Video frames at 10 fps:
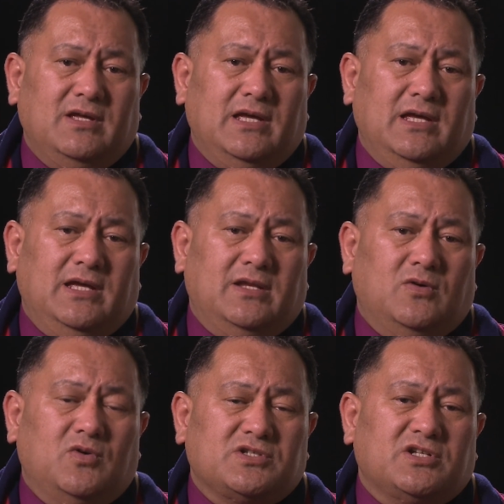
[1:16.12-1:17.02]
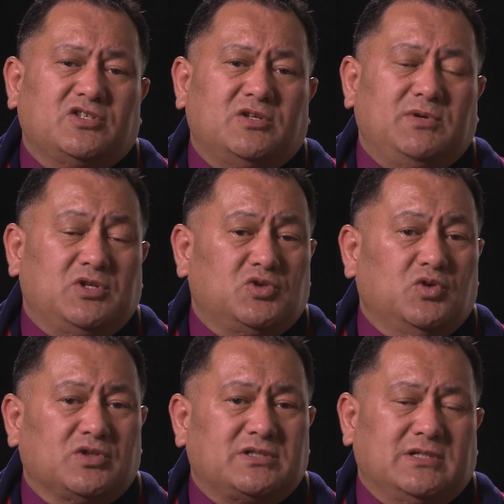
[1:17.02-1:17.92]
and also to be
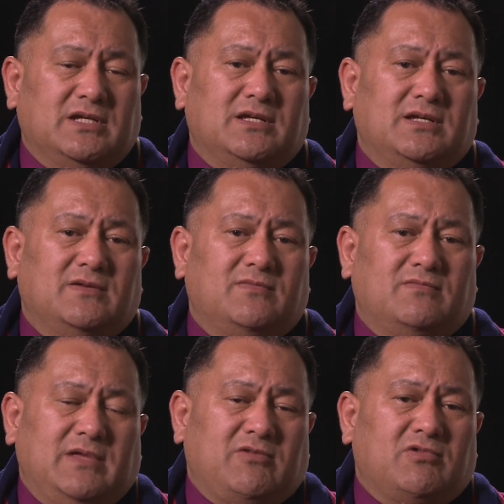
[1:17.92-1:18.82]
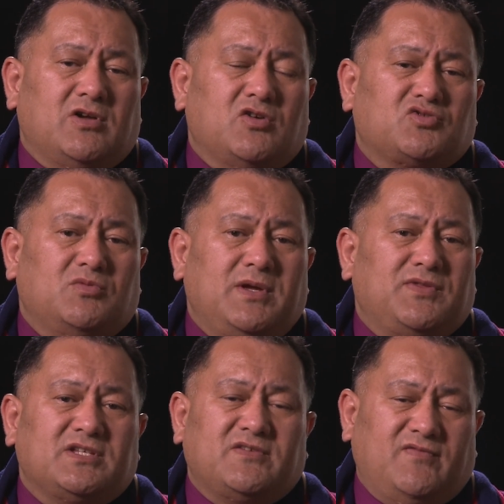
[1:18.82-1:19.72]
taught agricultural
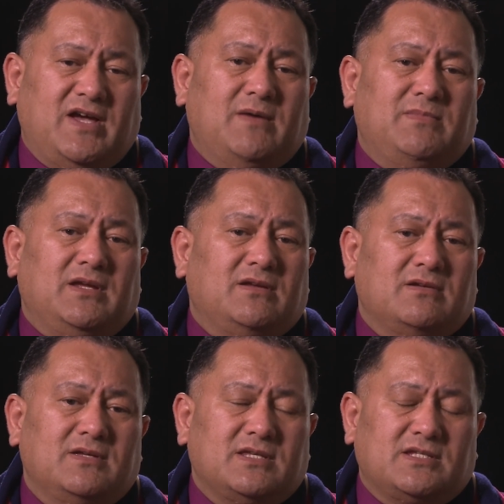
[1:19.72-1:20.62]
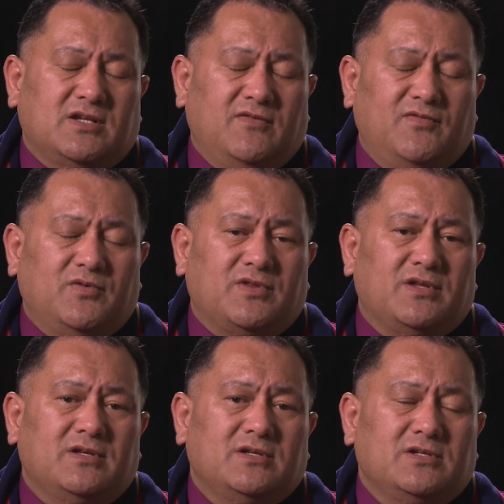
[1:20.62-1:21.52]
methods, farming, and so forth,
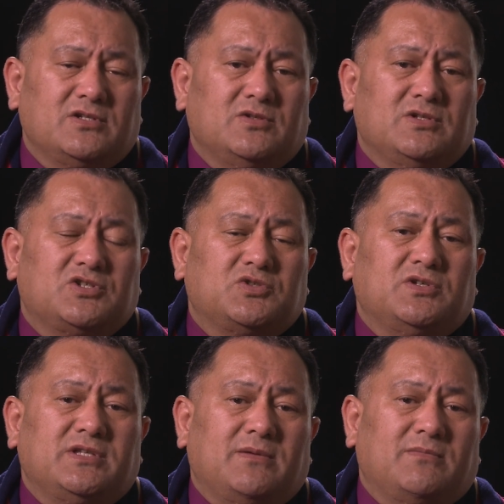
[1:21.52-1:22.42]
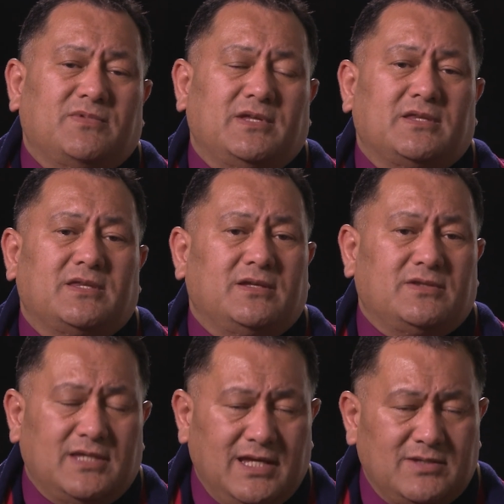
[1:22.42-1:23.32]
to ensure
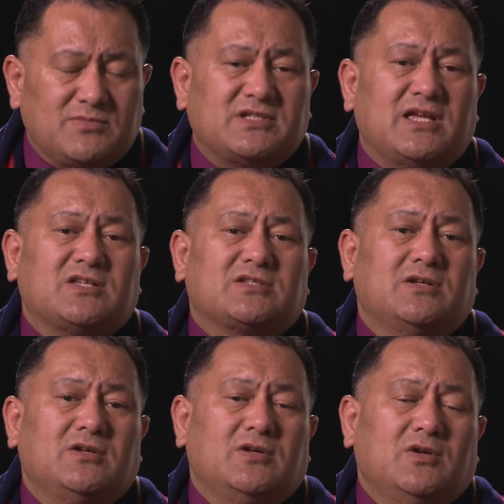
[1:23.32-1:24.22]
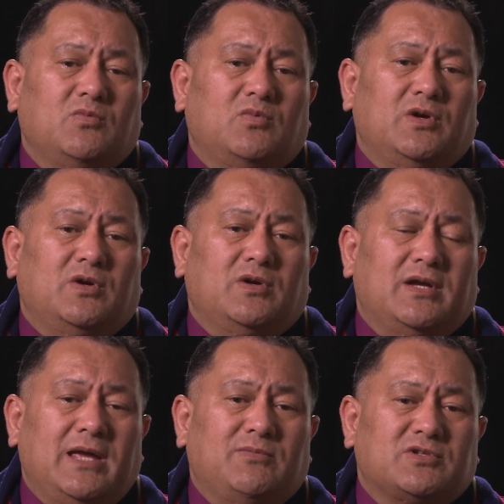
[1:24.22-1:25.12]
that they themselves were
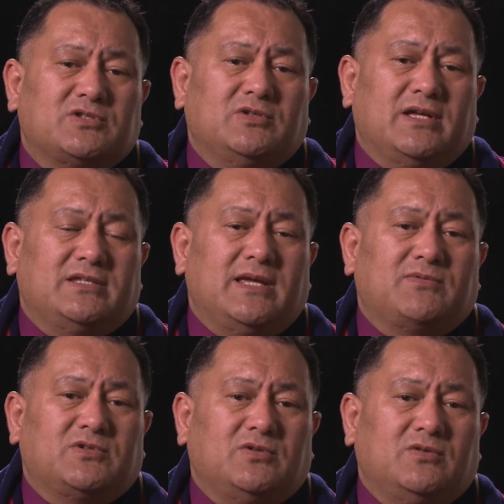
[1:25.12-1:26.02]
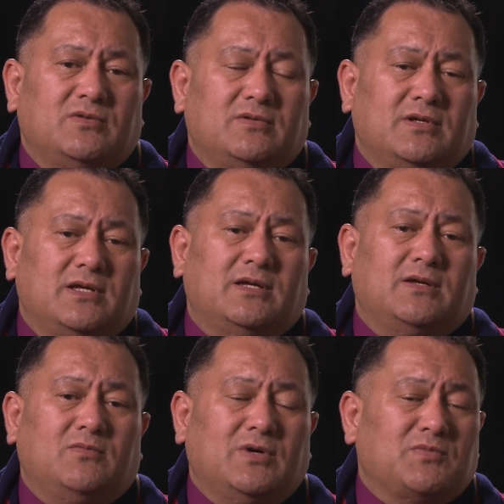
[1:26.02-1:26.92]
able to adapt to
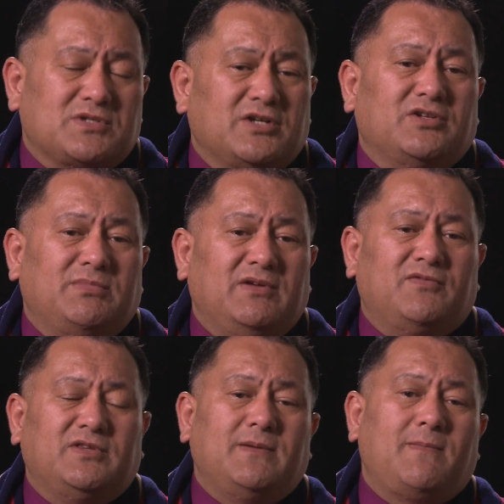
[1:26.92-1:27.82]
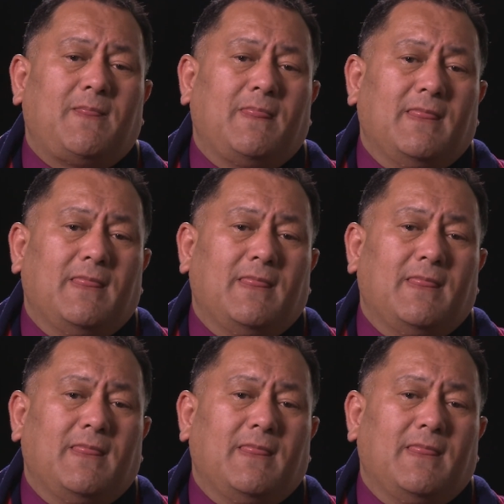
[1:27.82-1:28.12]
what was going to be for them